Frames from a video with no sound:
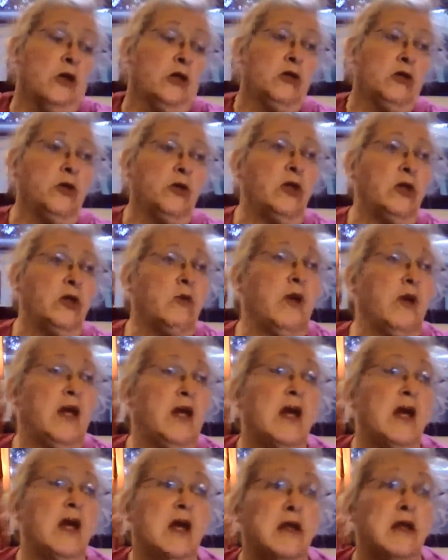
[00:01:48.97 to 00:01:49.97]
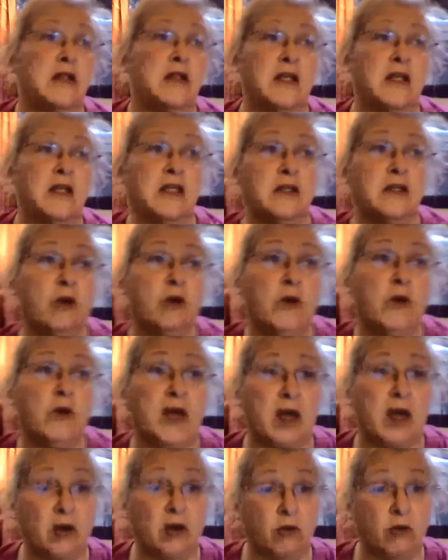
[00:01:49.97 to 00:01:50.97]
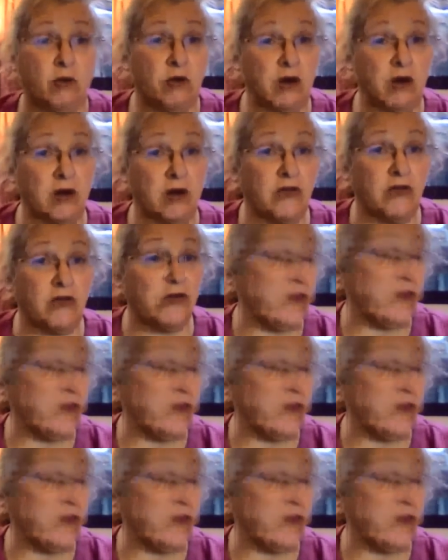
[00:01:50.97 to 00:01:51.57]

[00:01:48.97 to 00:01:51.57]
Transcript: So anyway, that's all we got going on